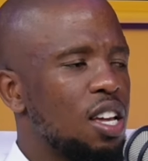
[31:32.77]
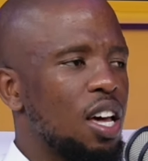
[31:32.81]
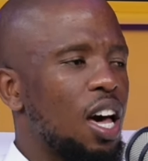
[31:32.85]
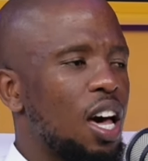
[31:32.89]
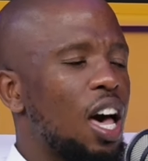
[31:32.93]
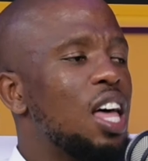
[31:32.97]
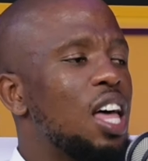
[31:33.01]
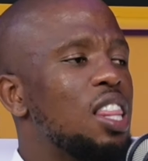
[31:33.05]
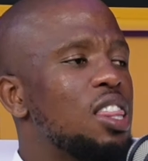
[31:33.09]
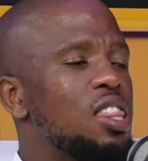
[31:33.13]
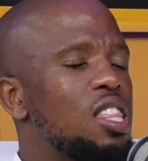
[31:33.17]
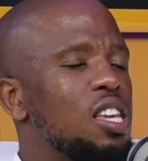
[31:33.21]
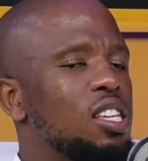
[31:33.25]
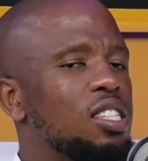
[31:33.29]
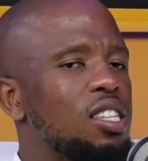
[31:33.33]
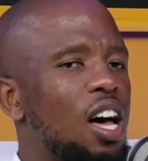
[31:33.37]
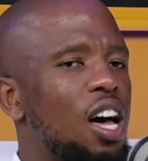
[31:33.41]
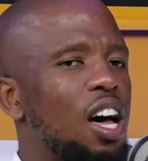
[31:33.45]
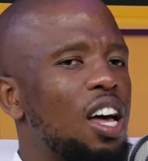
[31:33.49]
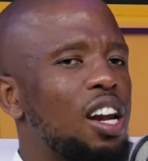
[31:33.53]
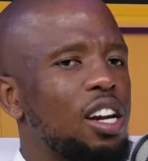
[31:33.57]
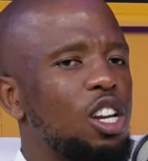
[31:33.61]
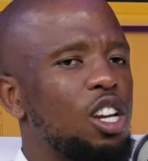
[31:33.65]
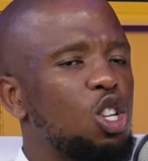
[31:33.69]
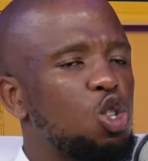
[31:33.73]
And these are
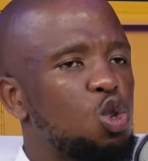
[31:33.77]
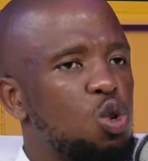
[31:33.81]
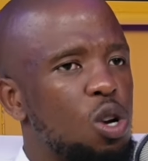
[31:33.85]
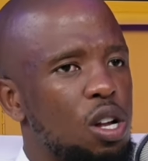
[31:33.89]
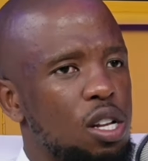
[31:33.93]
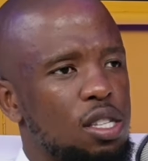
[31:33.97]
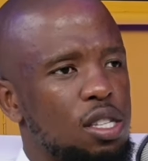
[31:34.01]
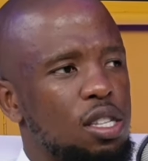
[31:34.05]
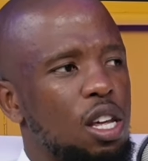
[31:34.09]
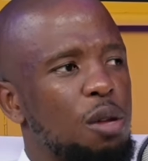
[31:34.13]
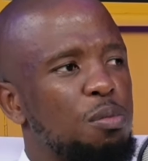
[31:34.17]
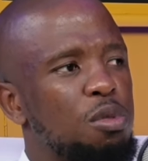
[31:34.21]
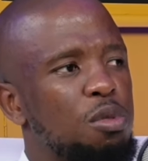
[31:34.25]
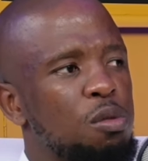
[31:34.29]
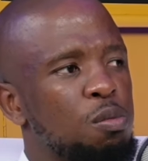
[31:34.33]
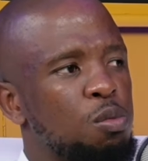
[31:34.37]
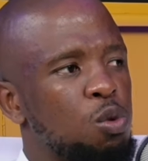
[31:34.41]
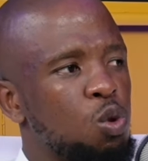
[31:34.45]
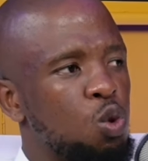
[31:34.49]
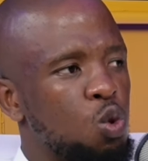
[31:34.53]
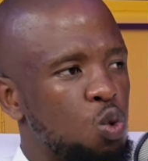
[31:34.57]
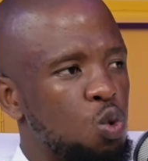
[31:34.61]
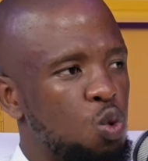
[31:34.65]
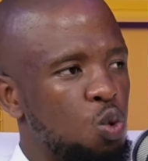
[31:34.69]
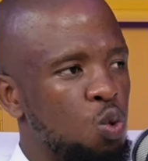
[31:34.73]
rituals that people
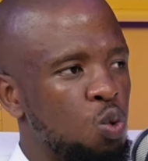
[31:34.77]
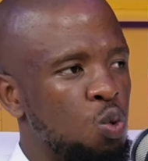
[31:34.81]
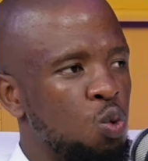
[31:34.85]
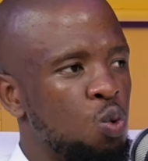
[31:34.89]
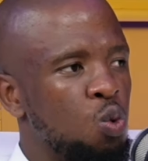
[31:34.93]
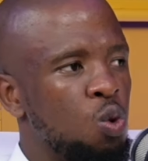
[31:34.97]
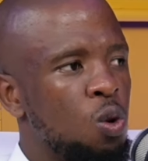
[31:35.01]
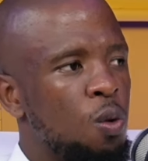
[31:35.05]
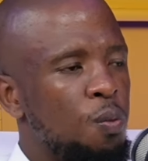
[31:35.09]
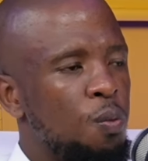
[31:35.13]
do.